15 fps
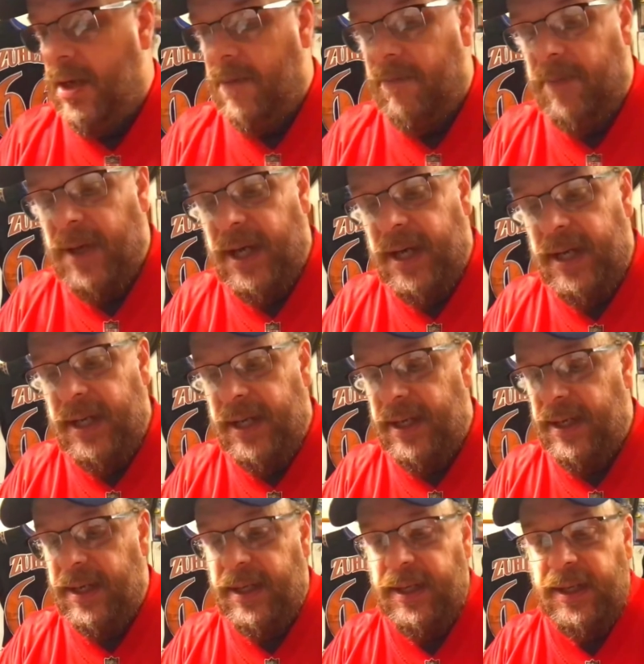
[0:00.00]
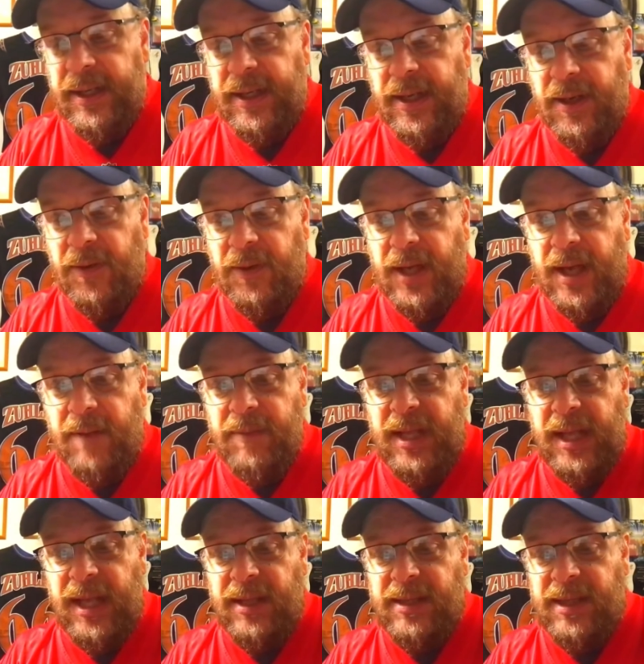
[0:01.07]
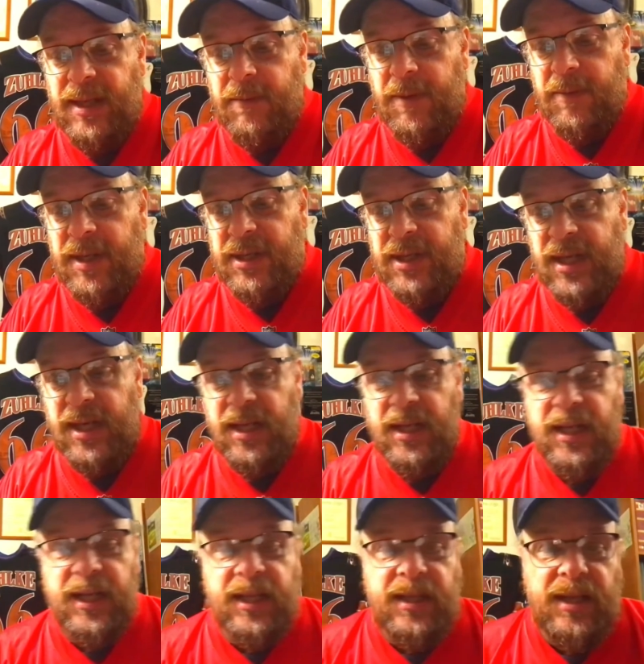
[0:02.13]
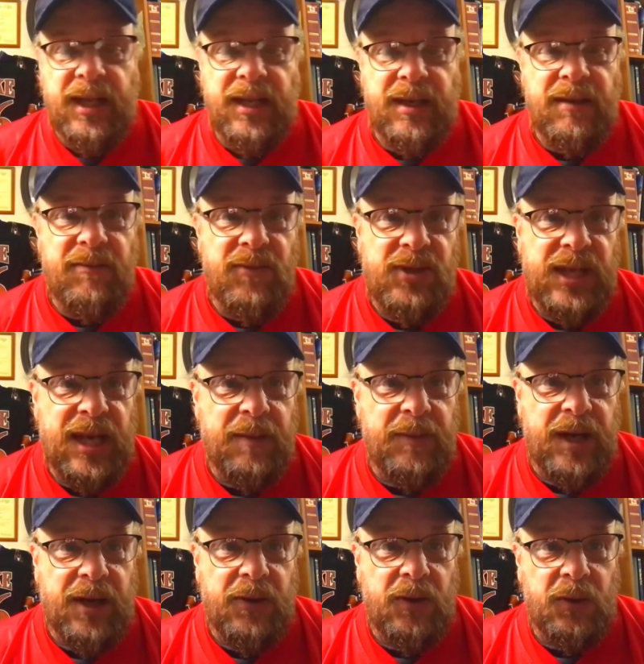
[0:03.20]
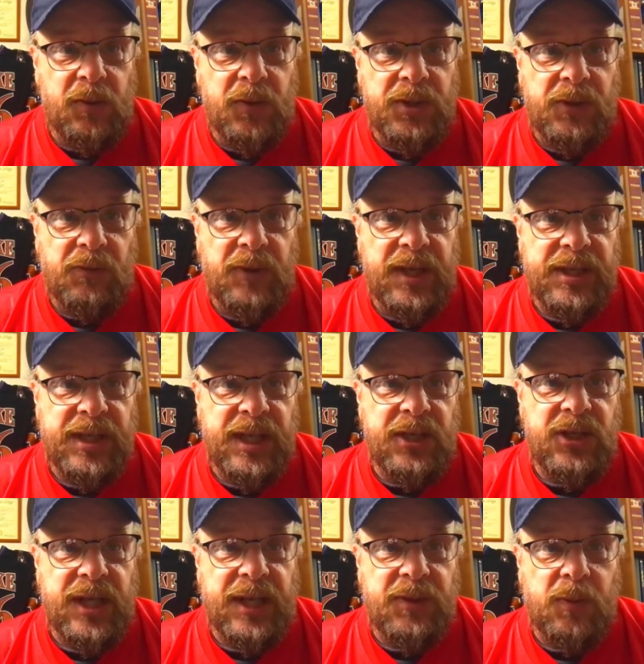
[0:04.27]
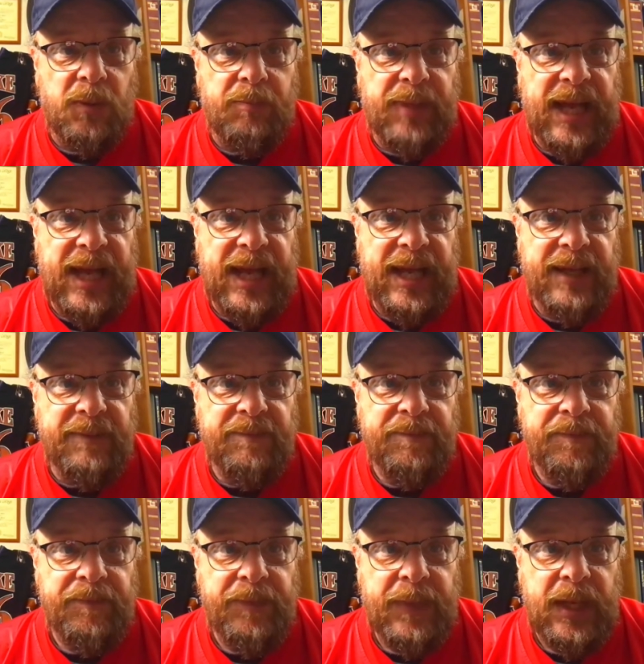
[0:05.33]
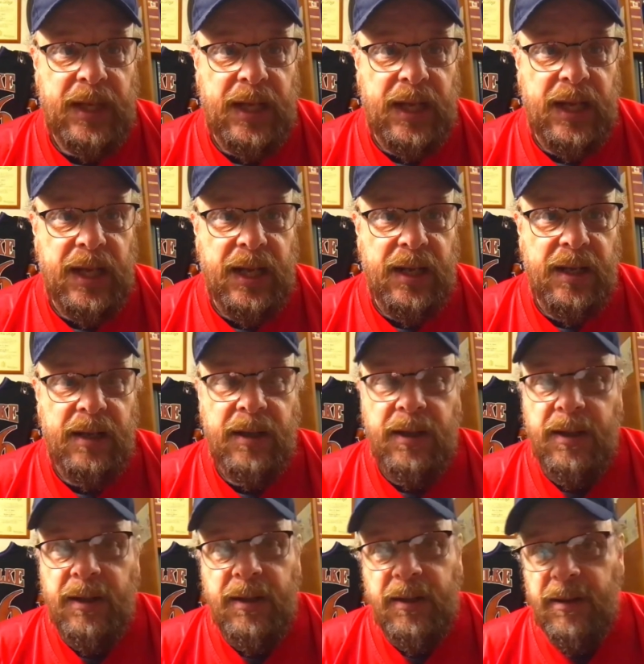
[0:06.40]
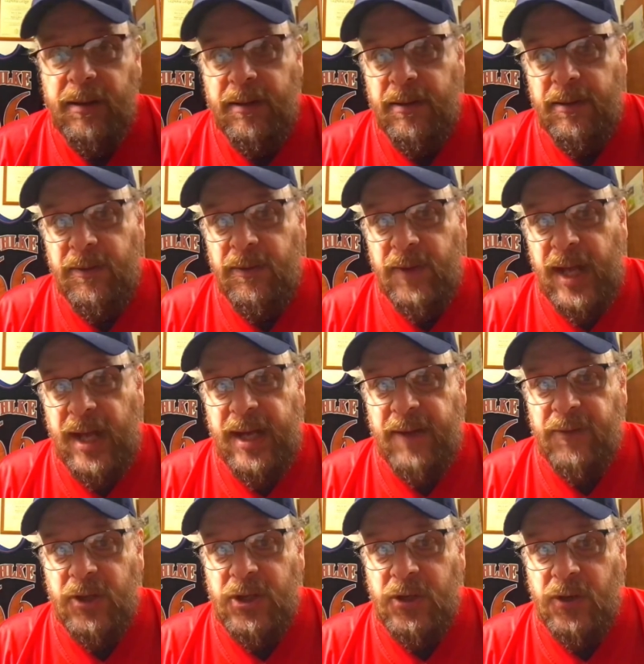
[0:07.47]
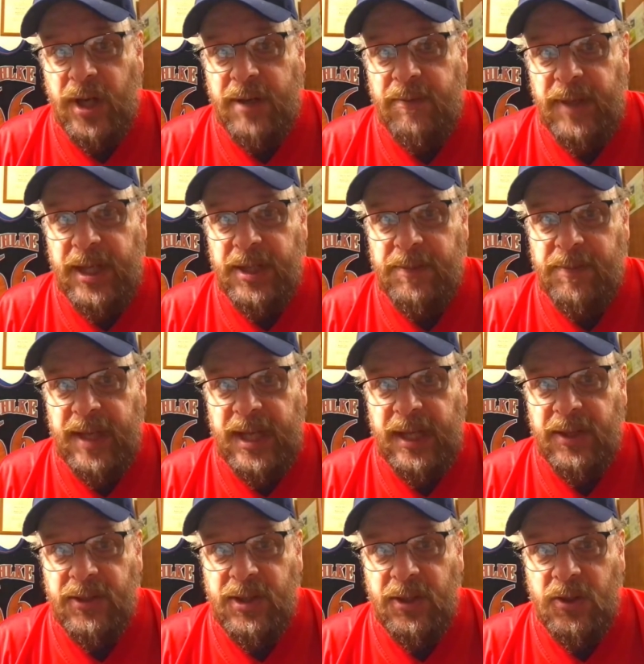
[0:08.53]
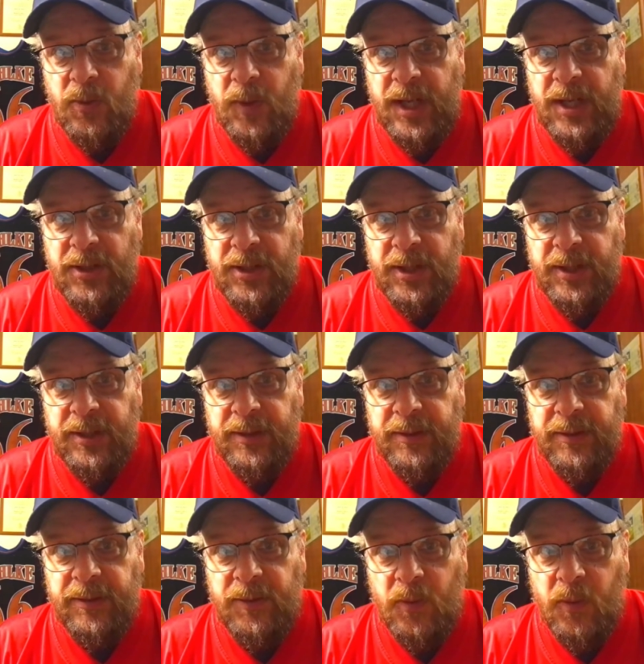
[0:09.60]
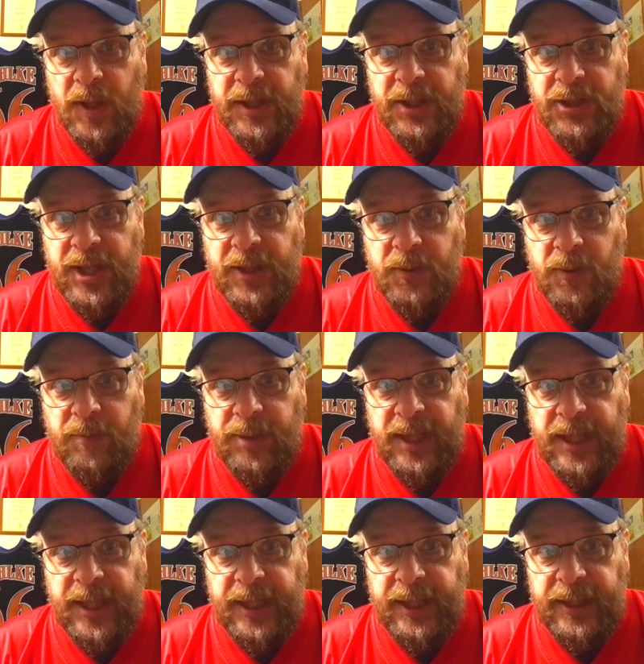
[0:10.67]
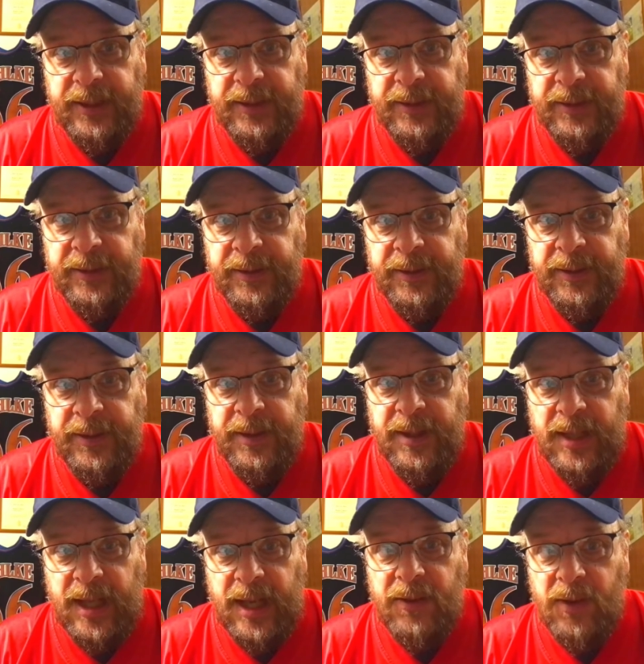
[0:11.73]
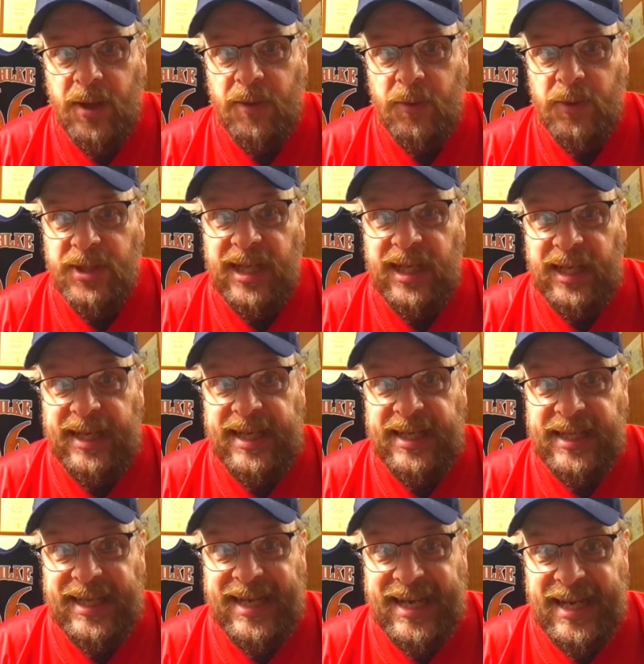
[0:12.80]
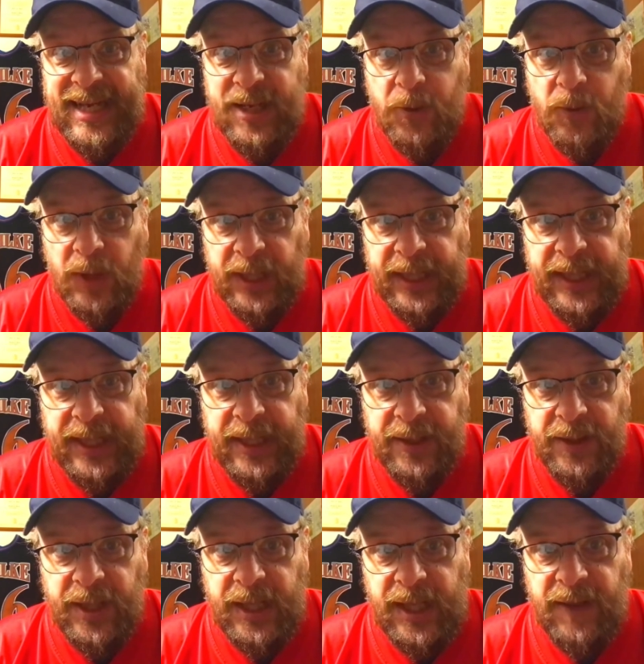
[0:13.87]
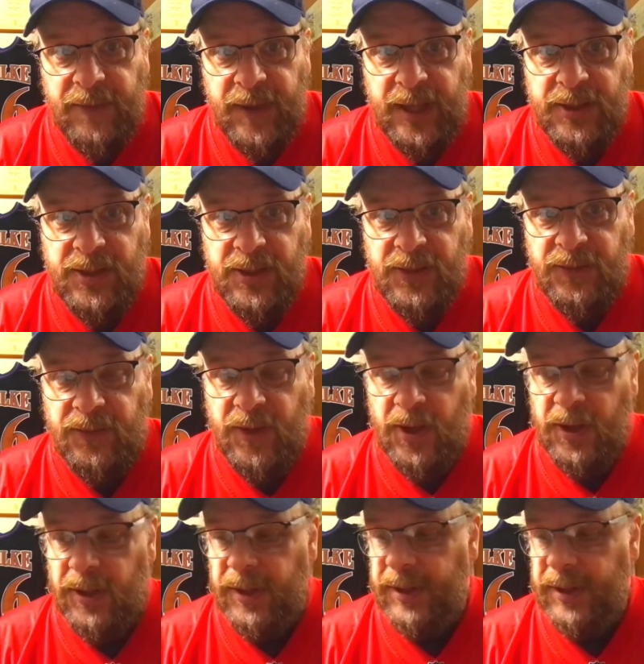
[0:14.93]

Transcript: But you know, I mean, they seem to be saying, like, that Sam Darnold was the reason the Jets were bad. And that never struck me as being the situation while the Jets were playing. I thought it was at least equally the defense's fault.